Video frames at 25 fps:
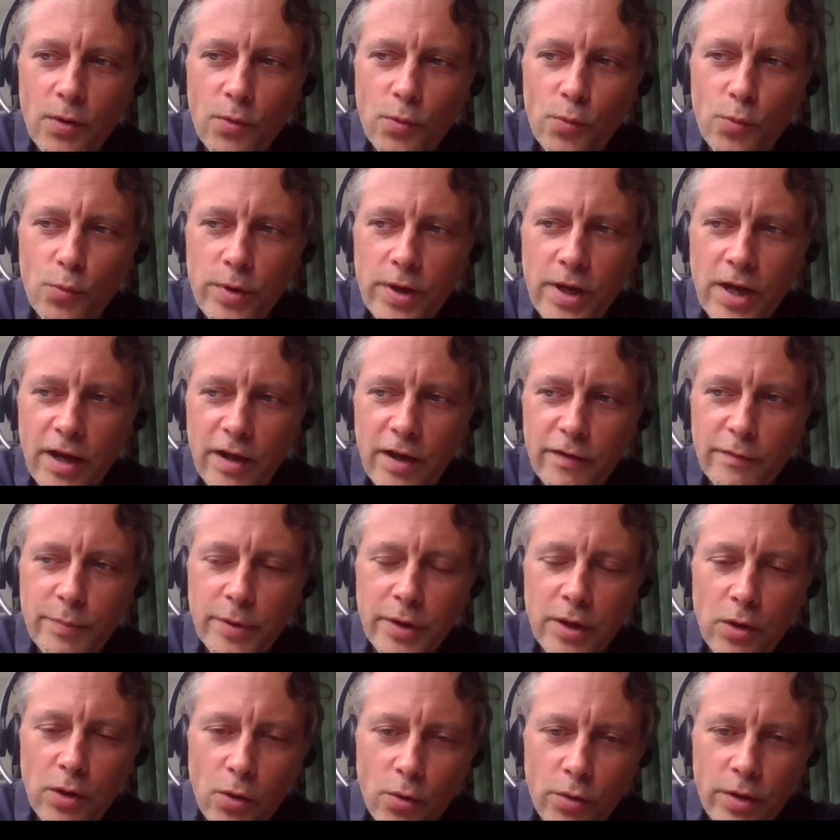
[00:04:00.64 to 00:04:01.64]
we have
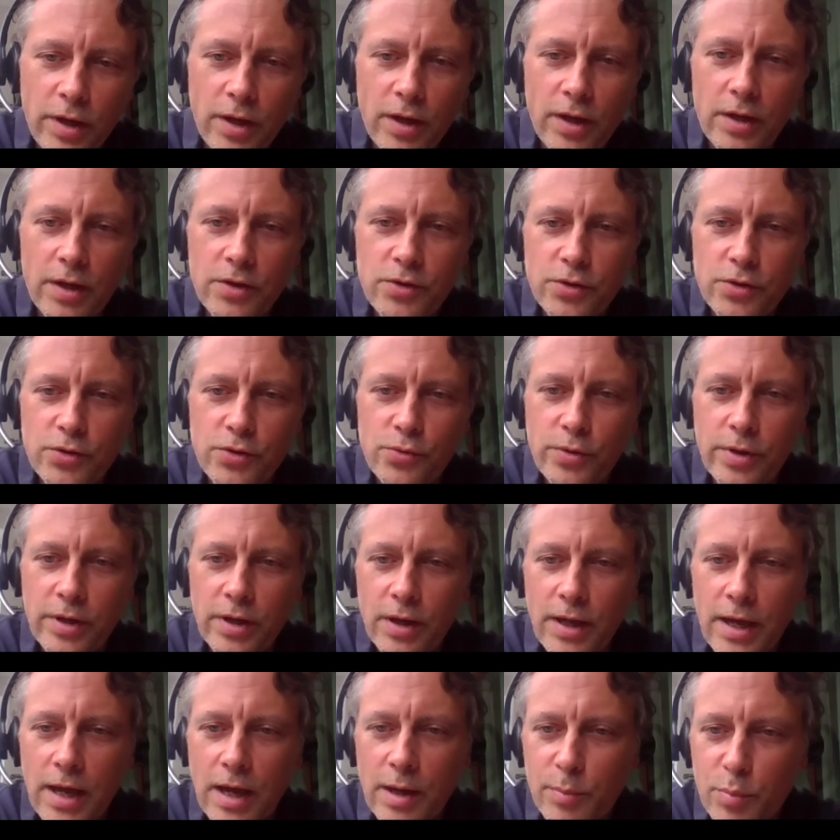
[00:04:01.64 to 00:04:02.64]
been looking into
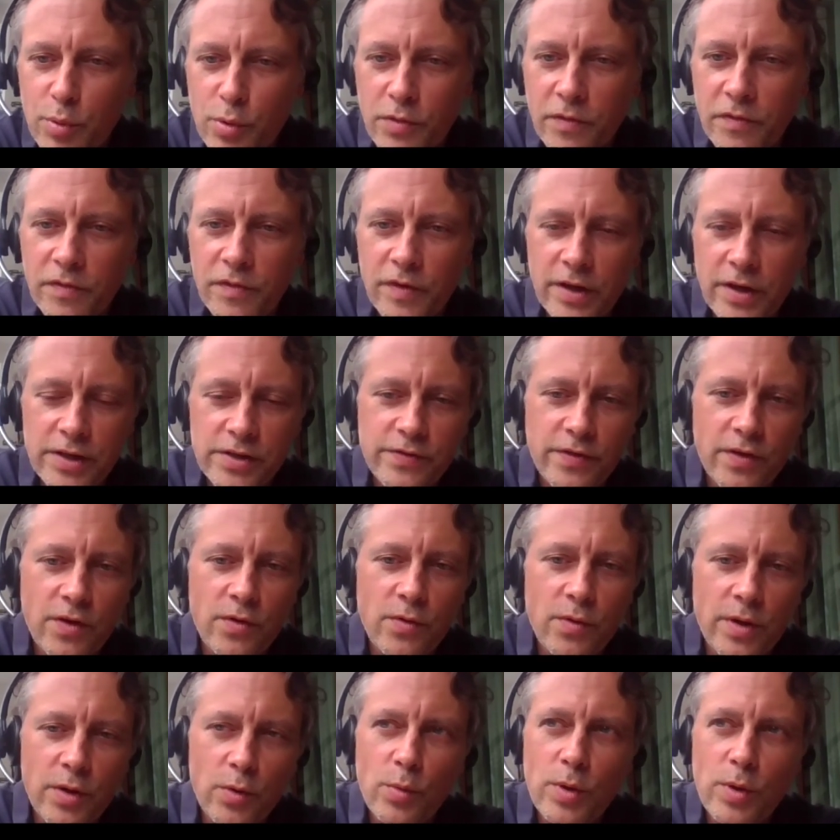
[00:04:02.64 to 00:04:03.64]
doing air purifiers for
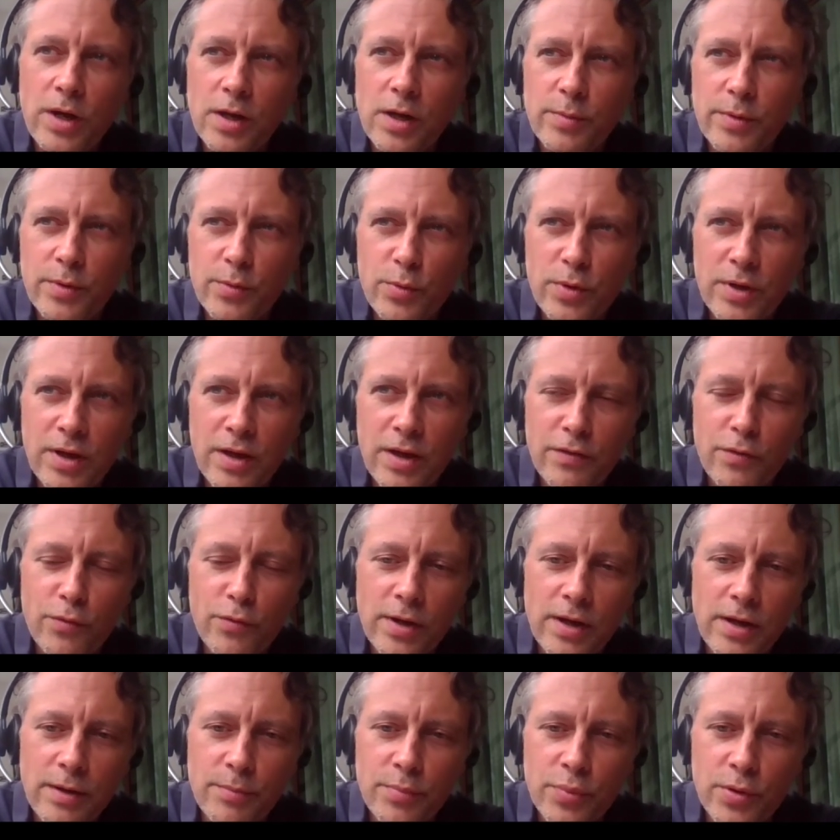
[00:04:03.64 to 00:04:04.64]
quite a while, but we never
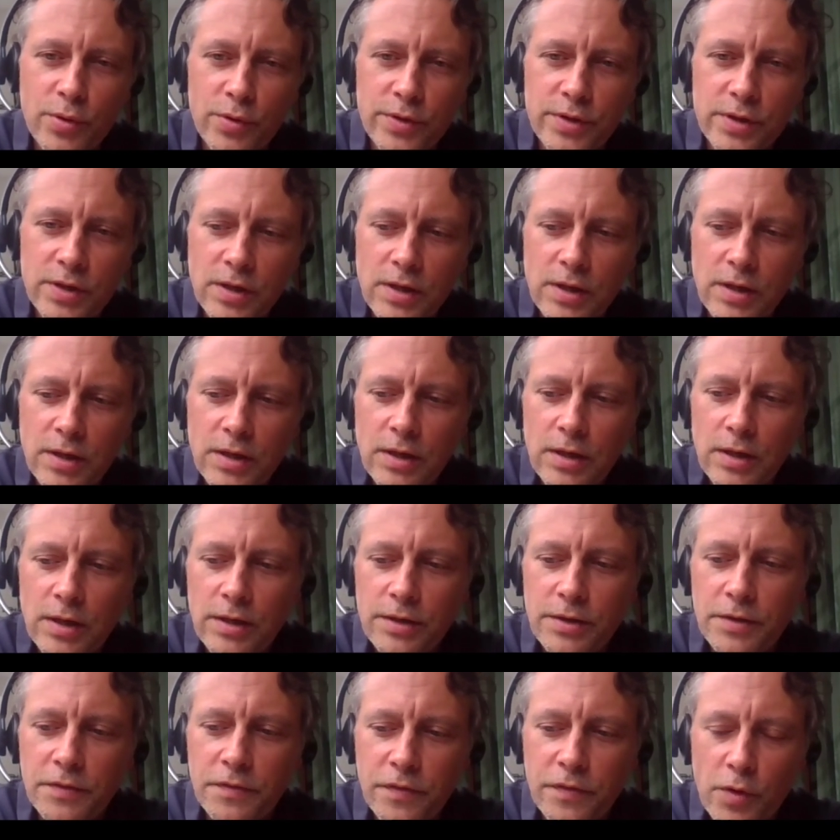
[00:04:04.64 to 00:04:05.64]
really put
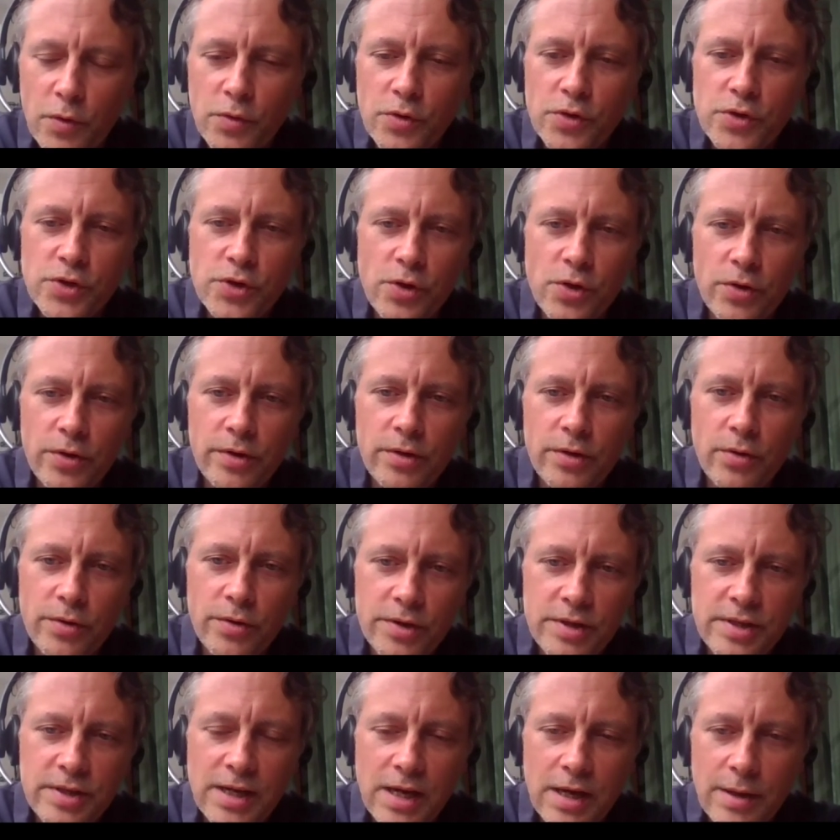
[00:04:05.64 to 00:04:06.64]
the focus on it or
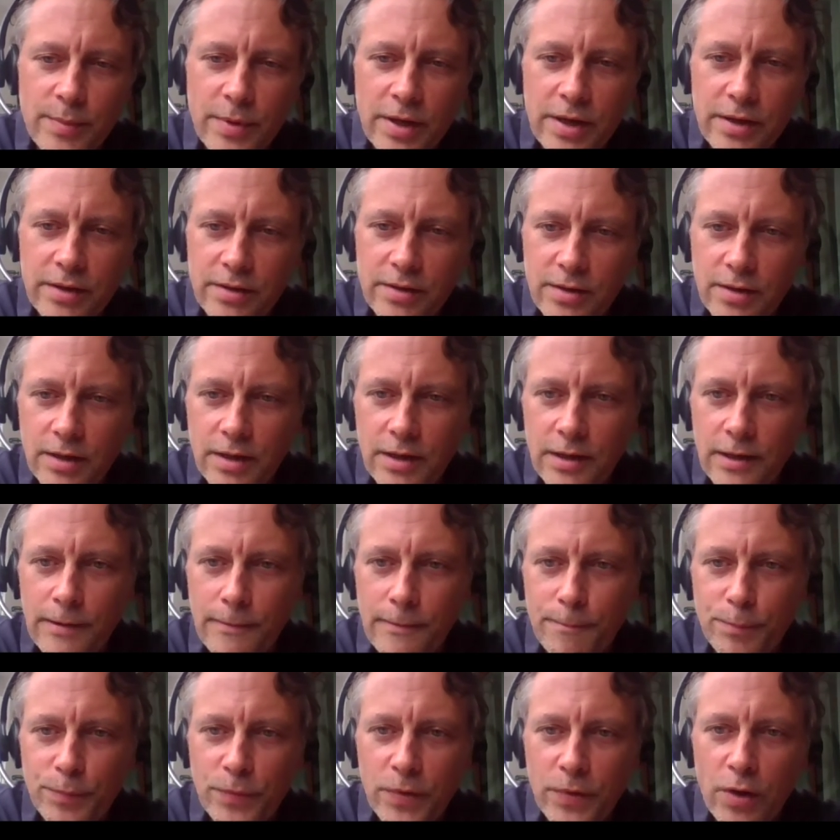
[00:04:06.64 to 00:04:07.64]
the time at it,
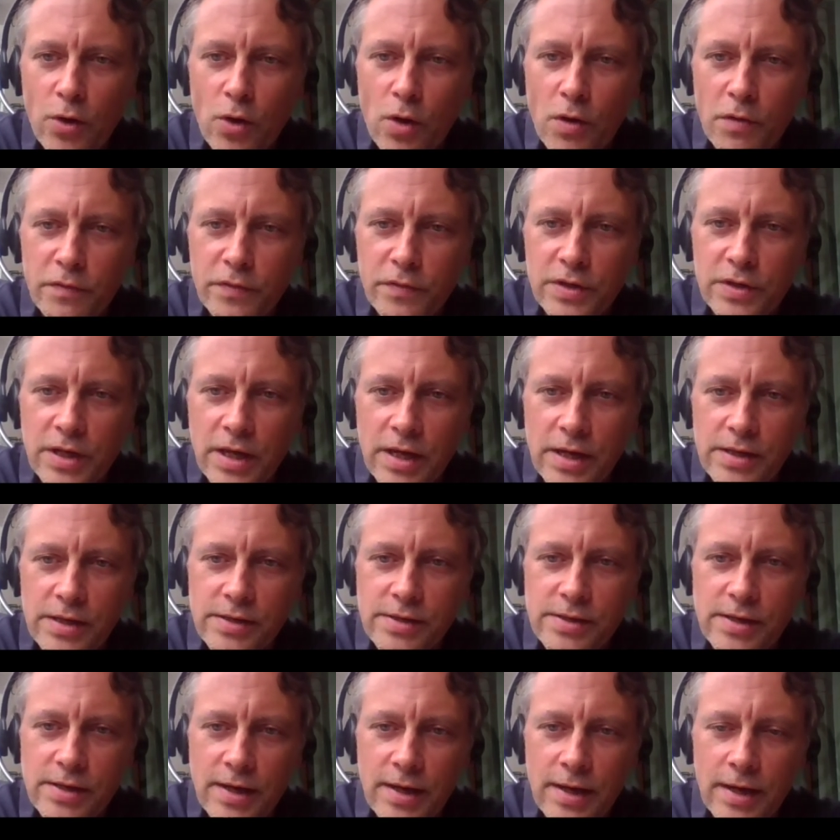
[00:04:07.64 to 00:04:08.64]
COVID has
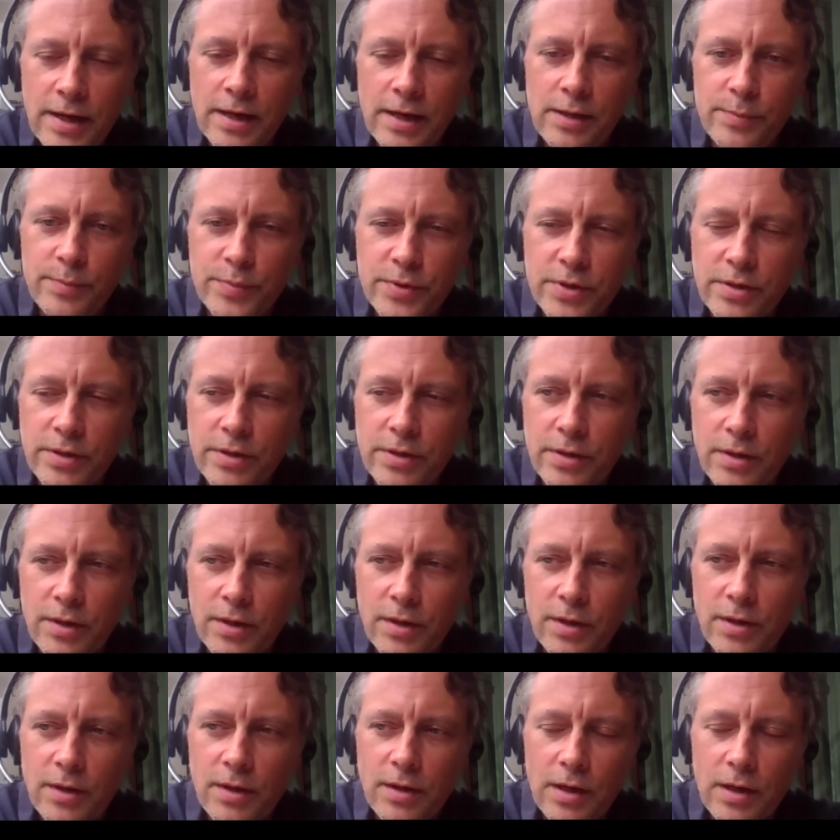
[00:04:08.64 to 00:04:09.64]
helped
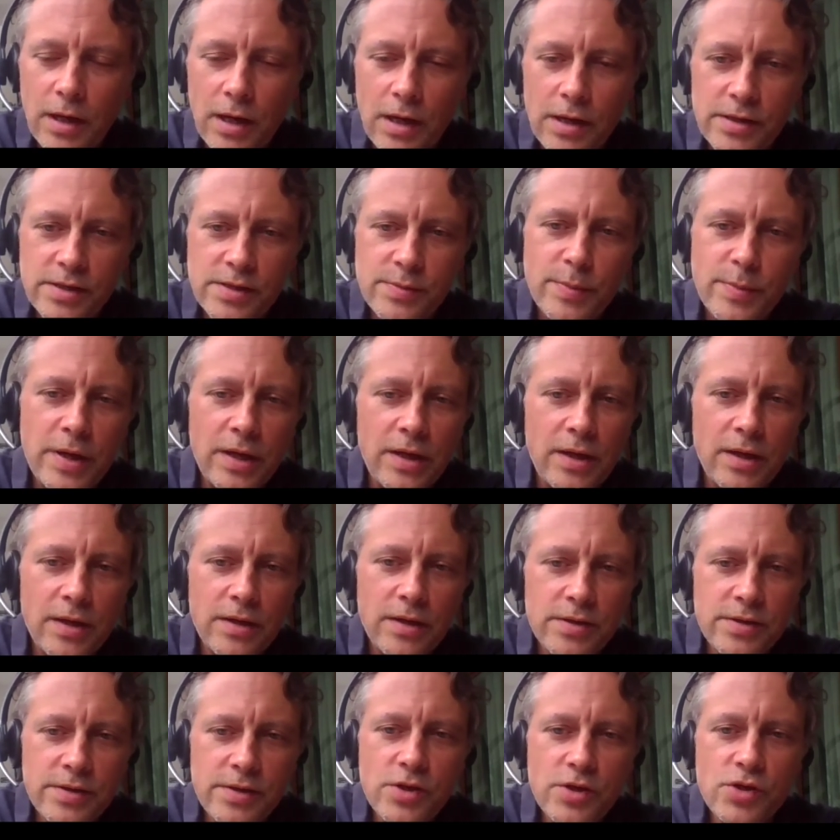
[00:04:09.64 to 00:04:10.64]
us making a
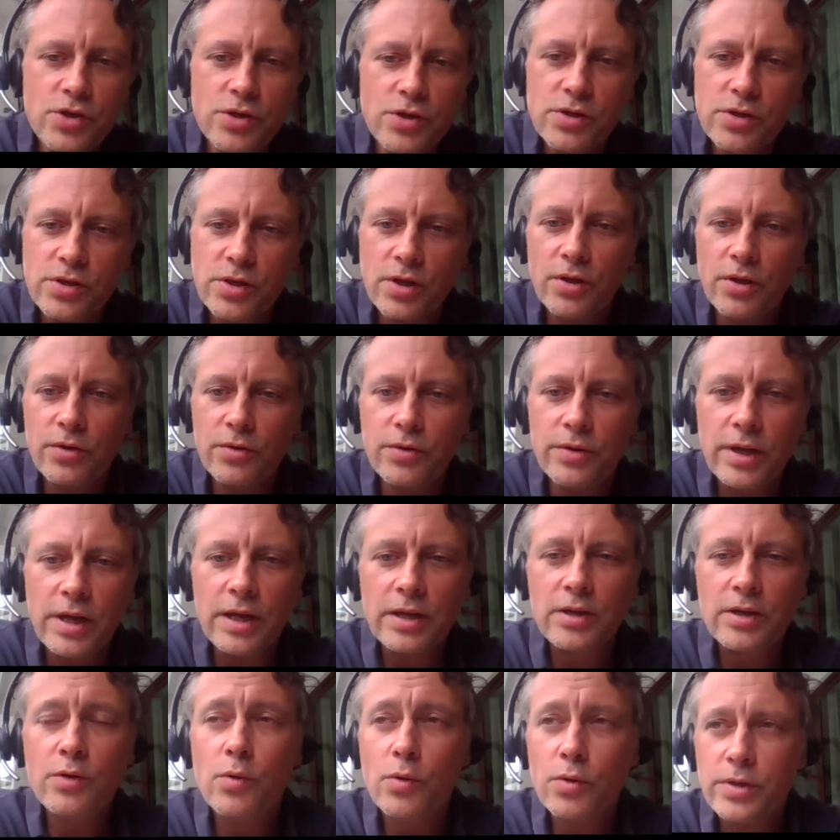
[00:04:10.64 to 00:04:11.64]
decision. So the
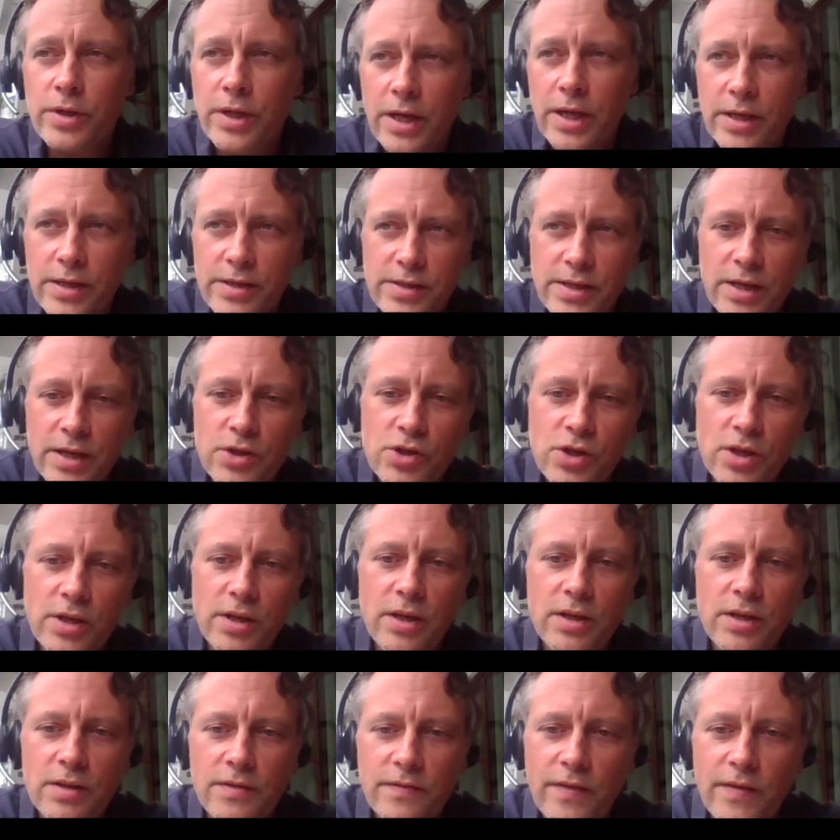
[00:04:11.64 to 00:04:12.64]
headquarter has actually
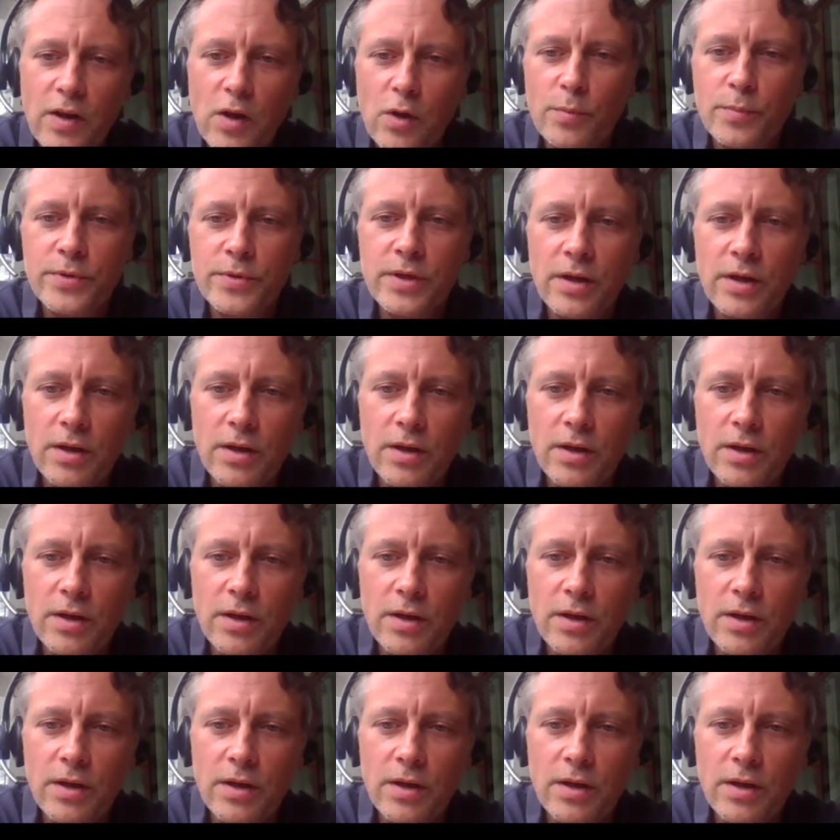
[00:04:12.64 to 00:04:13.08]
developed